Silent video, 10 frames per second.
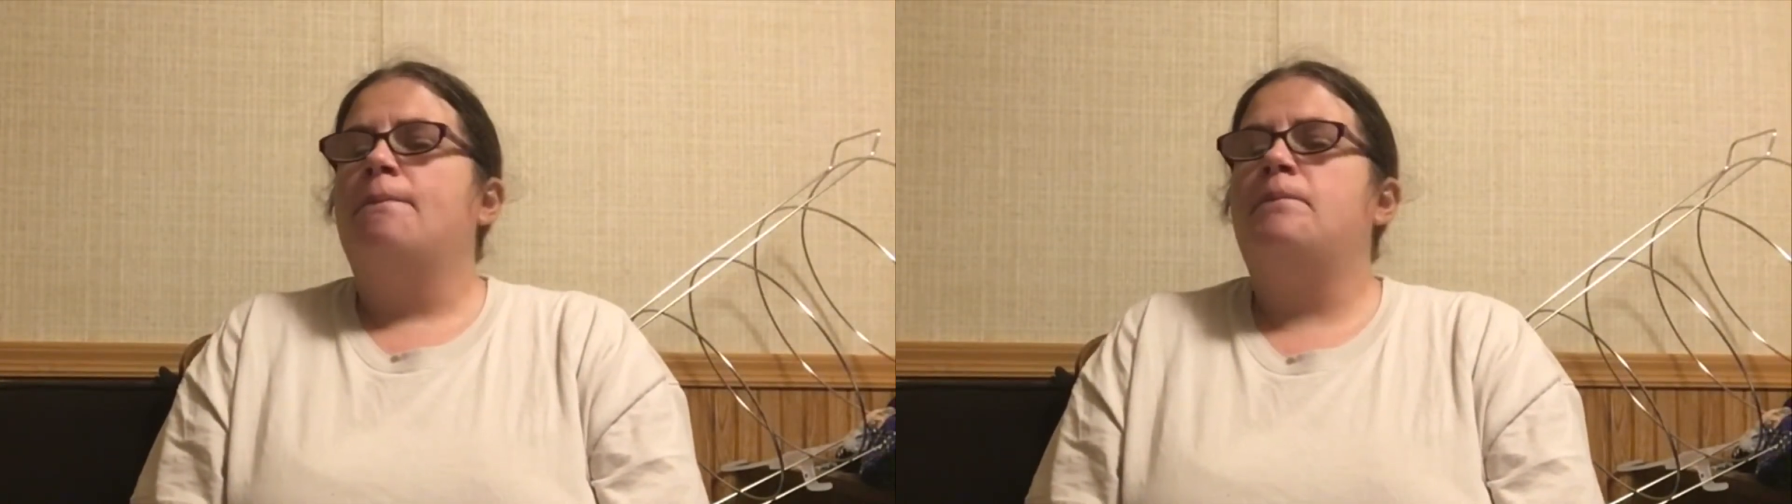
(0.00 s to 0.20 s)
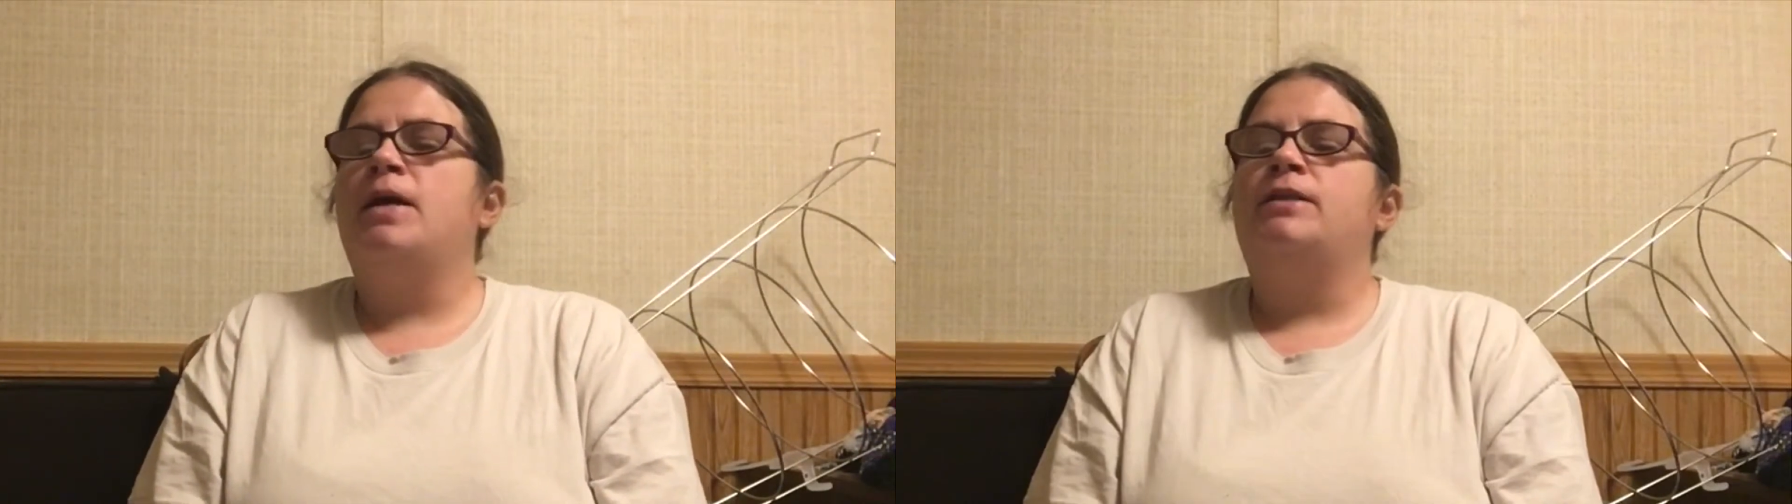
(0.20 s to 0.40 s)

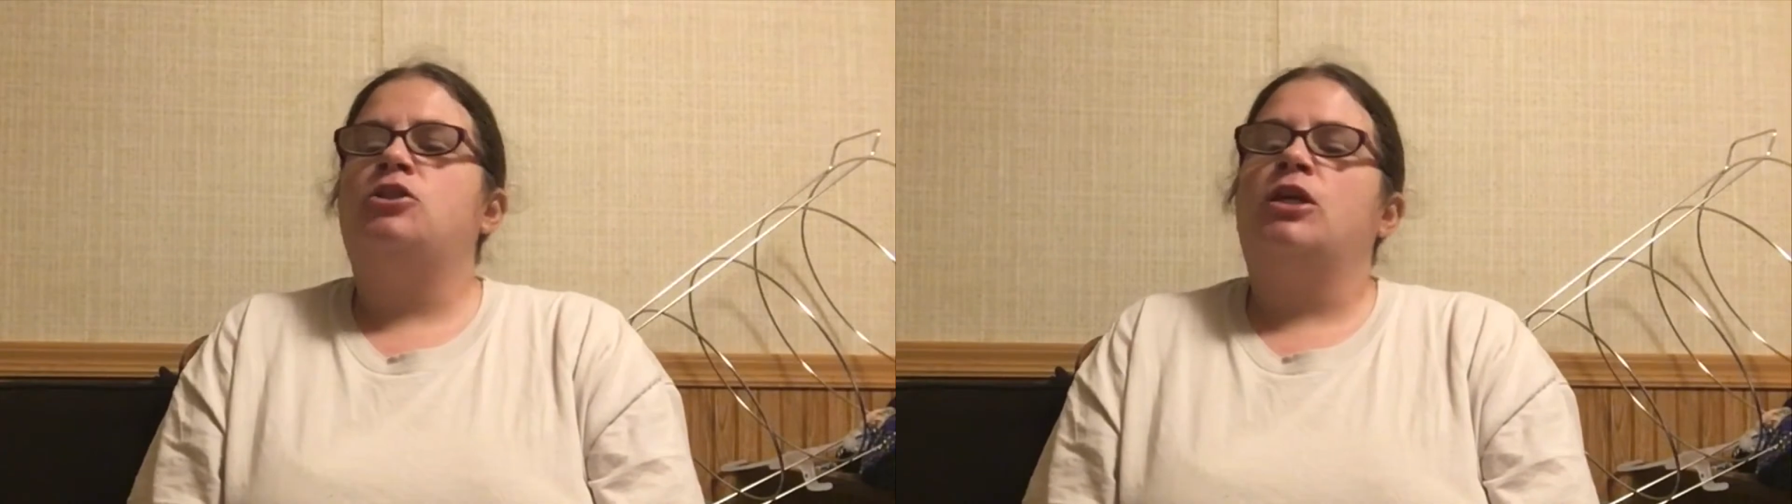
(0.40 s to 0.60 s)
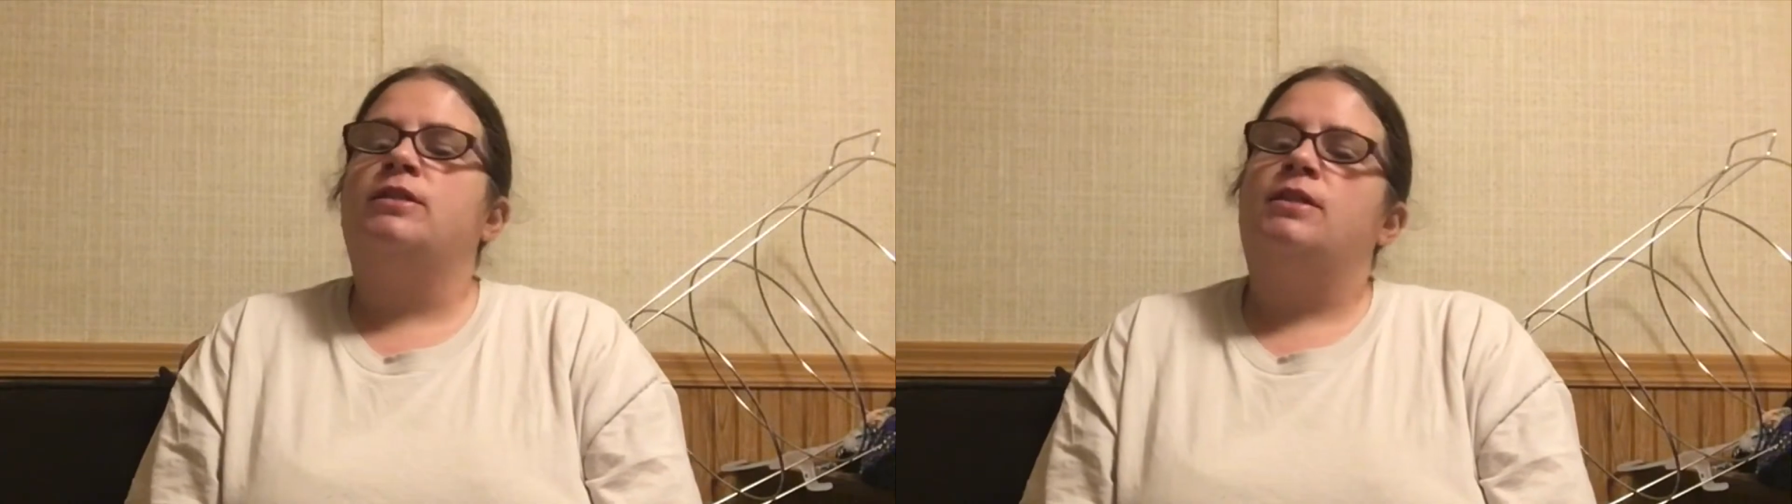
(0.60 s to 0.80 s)
but
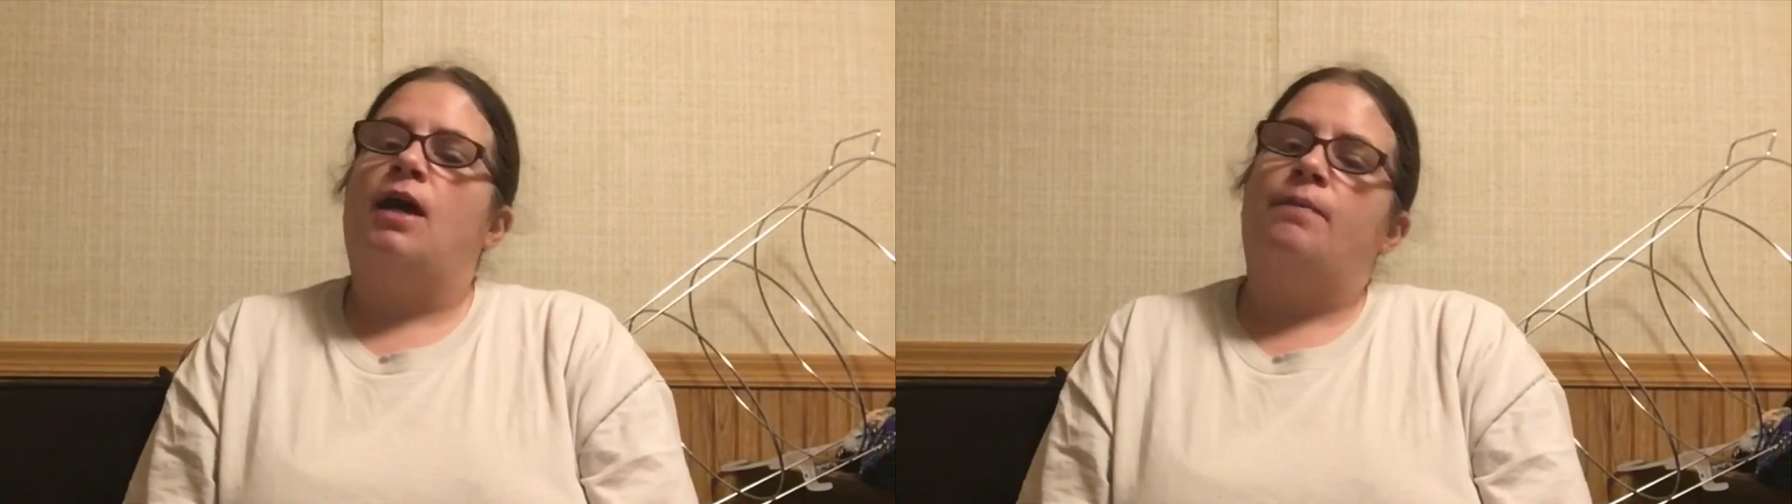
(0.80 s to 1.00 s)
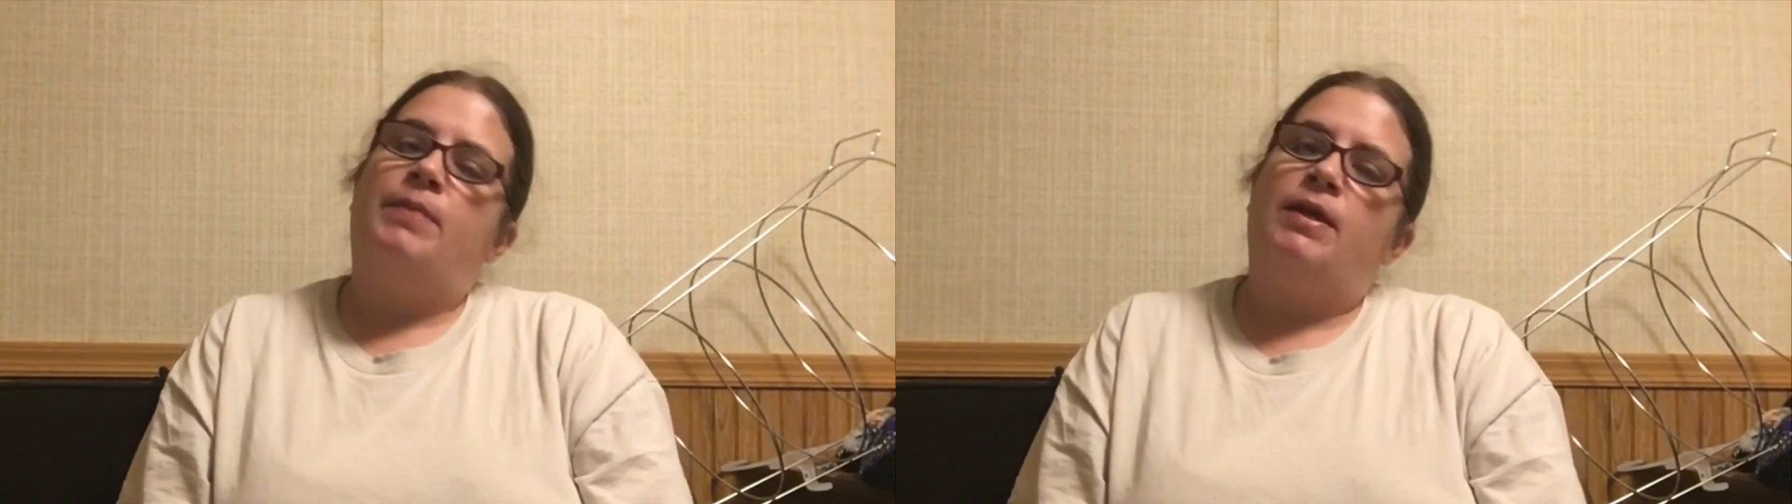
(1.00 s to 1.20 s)
just
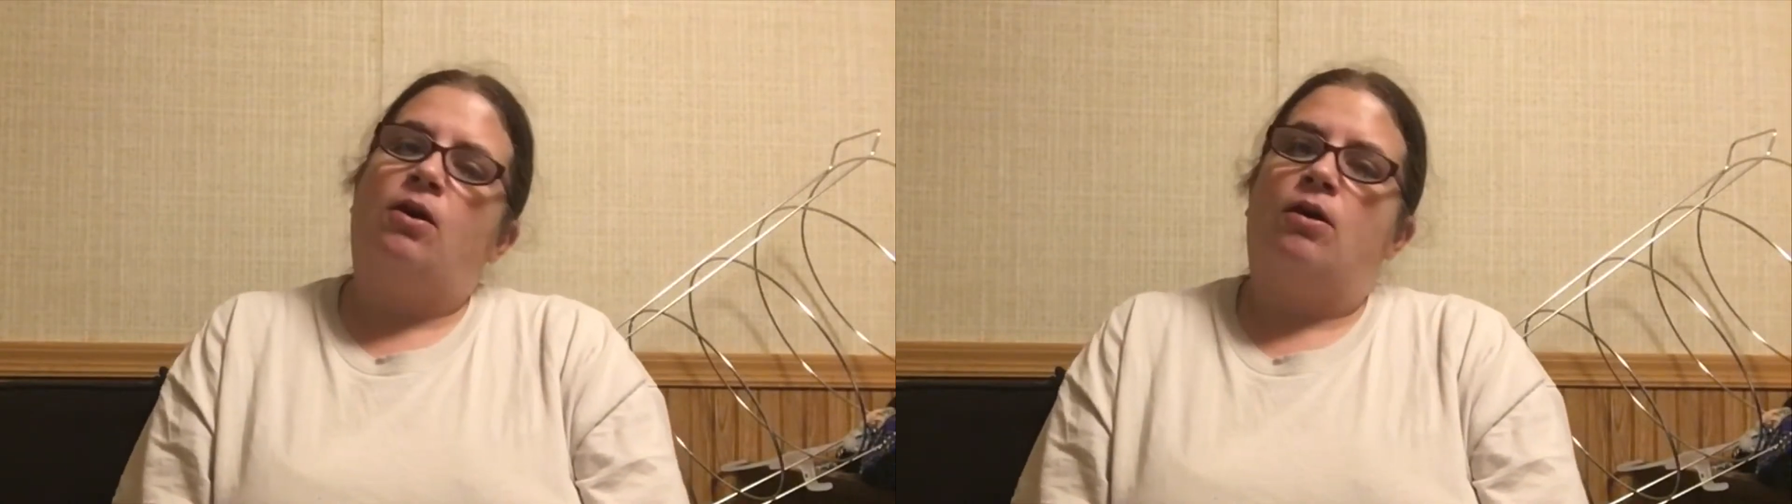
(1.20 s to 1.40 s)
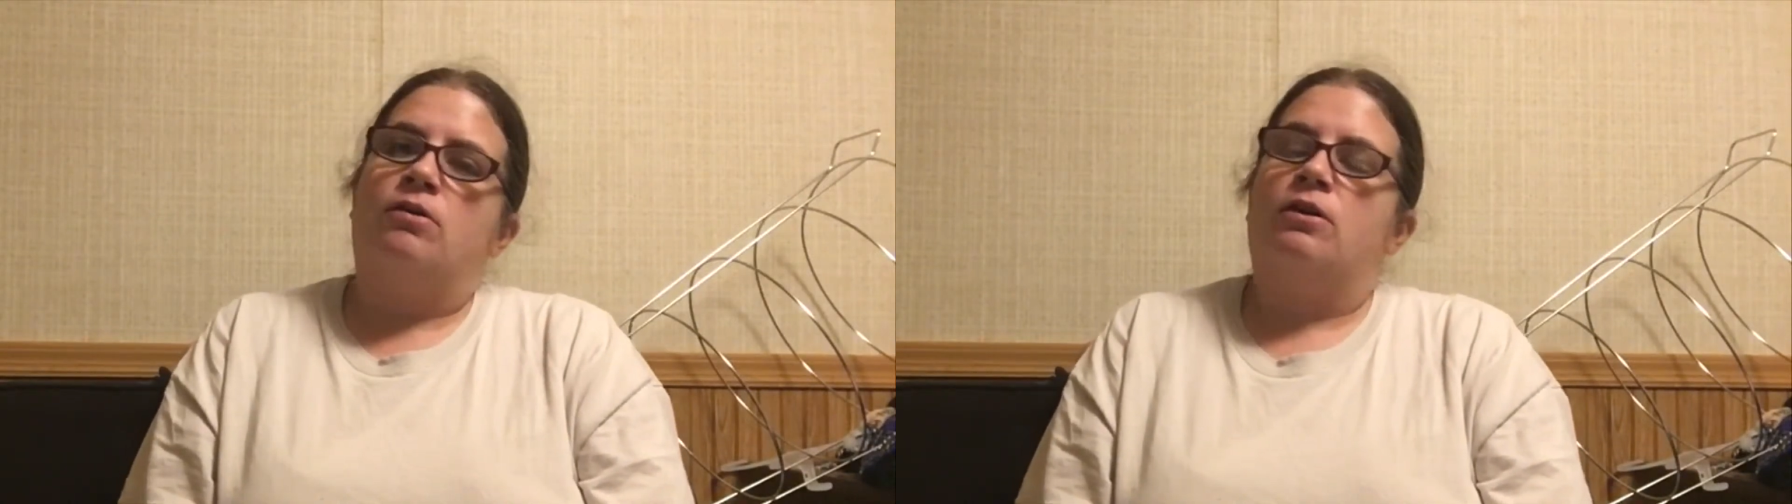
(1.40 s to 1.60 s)
a bit
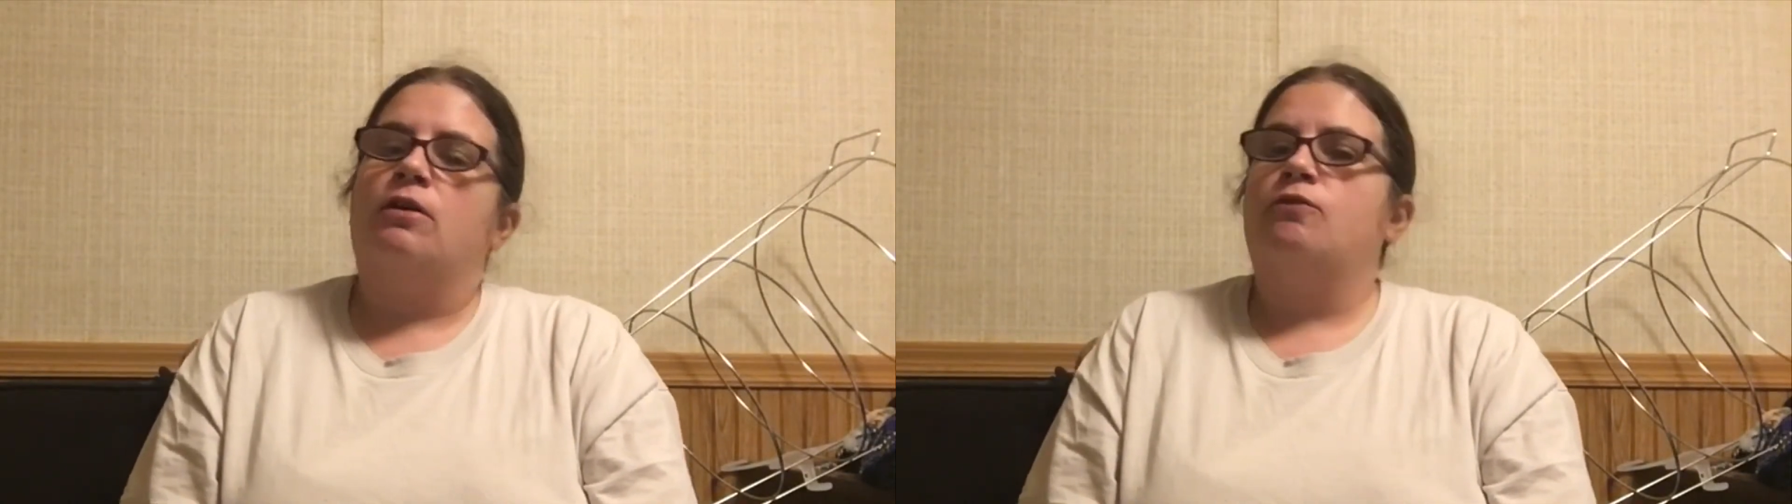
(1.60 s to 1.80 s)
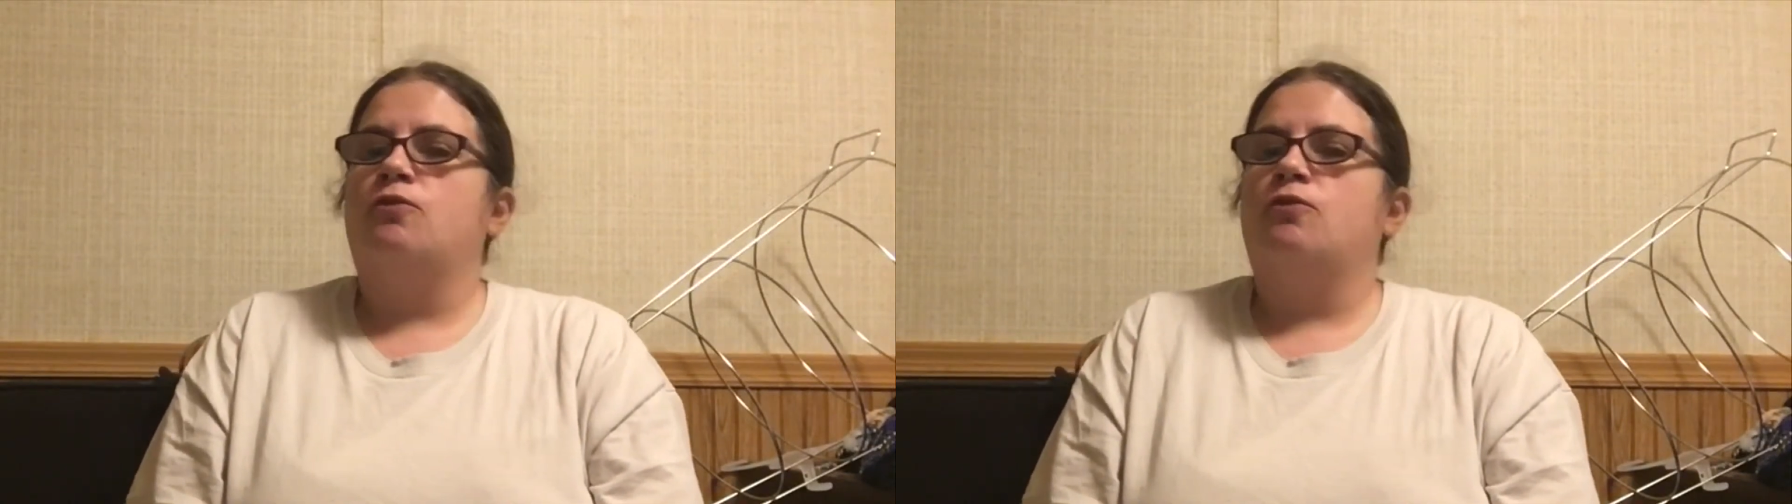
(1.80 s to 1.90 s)
harder